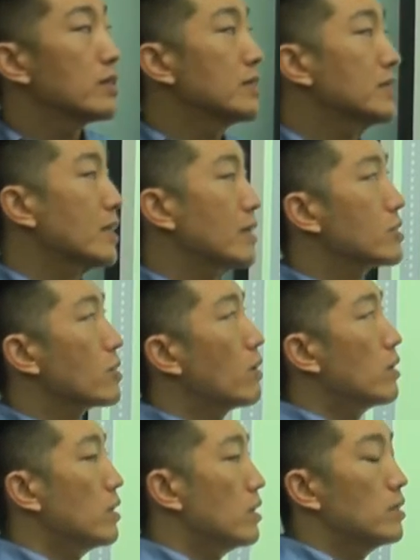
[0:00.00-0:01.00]
insects,
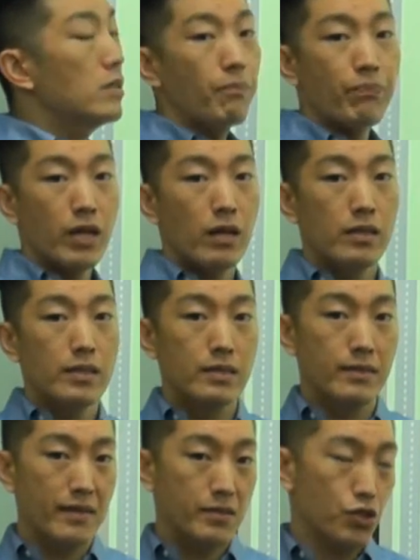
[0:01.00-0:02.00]
are
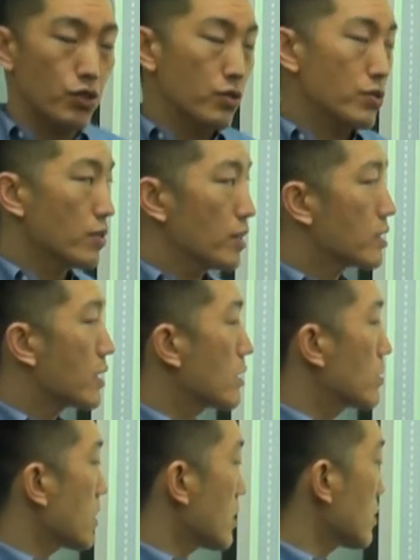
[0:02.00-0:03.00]
in danger. So let's take
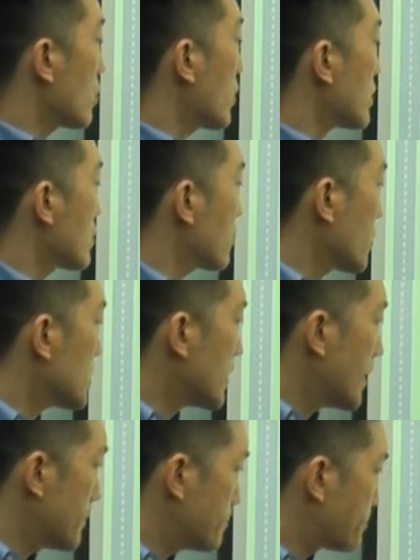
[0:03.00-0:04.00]
a look at the questions for
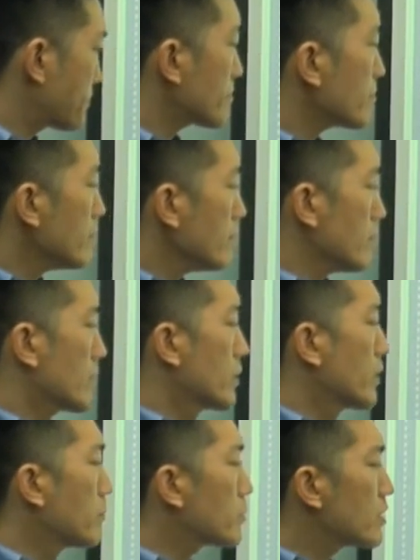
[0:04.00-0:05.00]
today. The
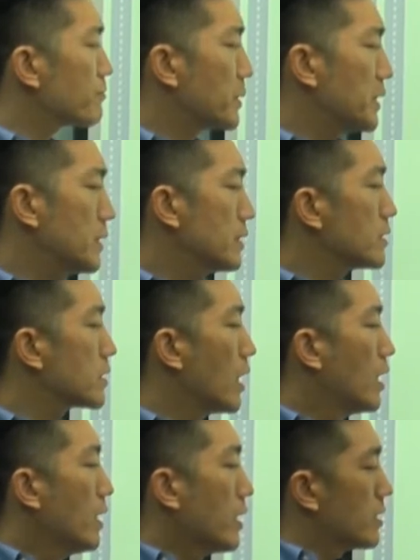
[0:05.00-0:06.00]
number of bees
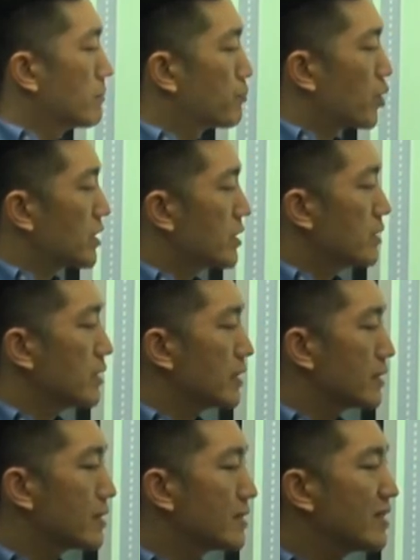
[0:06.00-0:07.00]
in Britain
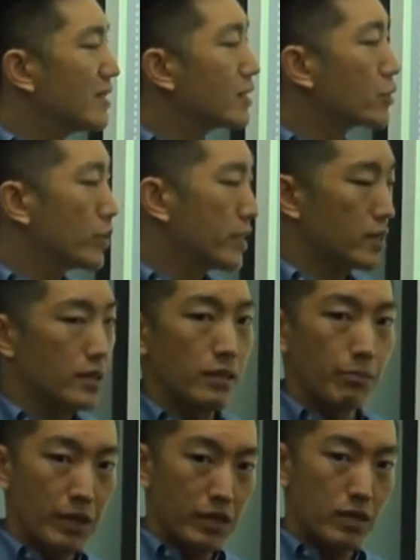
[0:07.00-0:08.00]
is
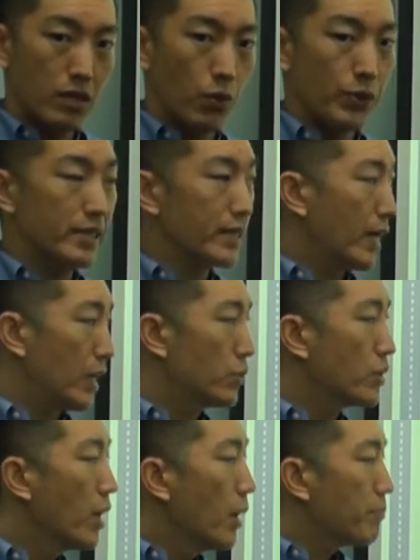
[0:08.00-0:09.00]
decreasing, means going
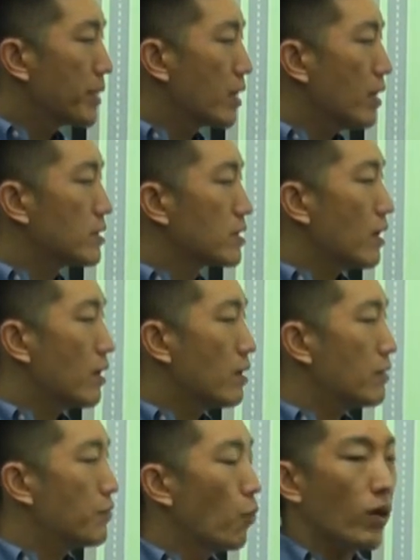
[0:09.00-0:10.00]
down, because
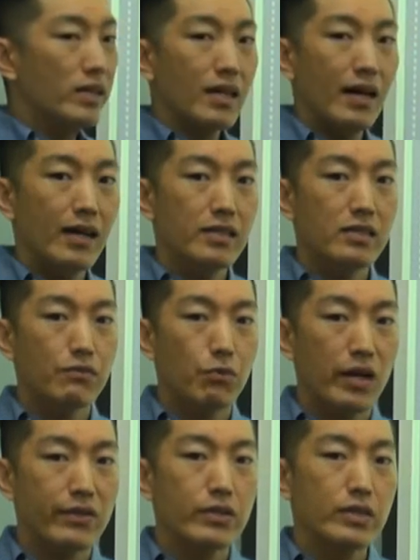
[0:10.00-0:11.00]
of what kind of
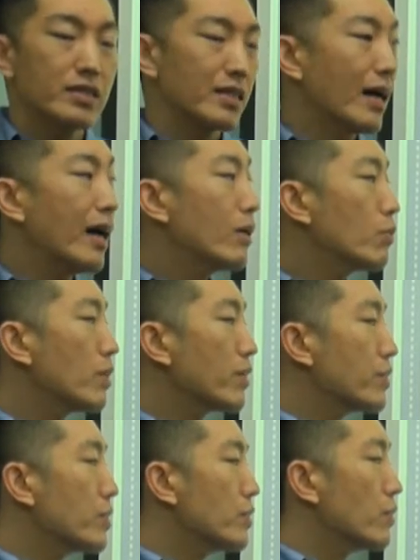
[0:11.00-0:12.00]
weather? Is it hot
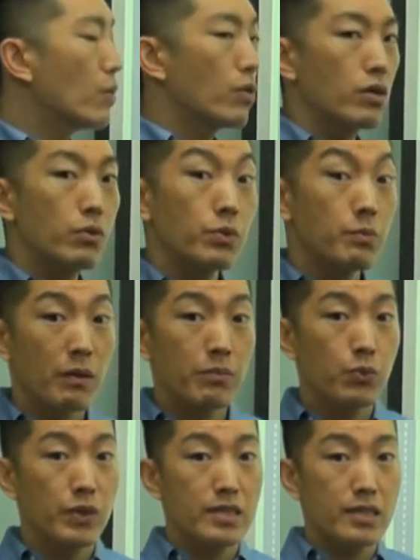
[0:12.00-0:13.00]
weather, or
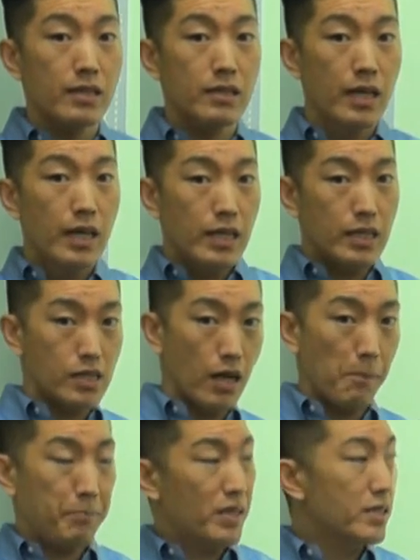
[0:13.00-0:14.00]
remember we said it's
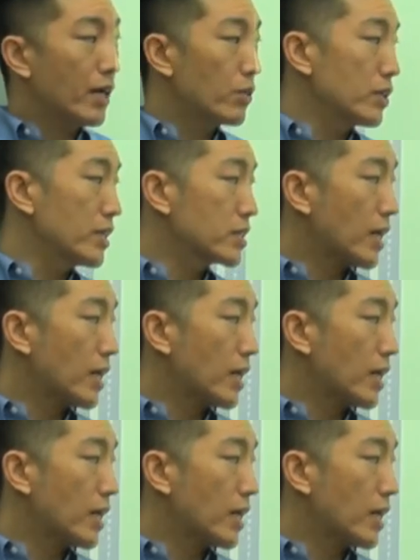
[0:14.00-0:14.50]
up and down, it's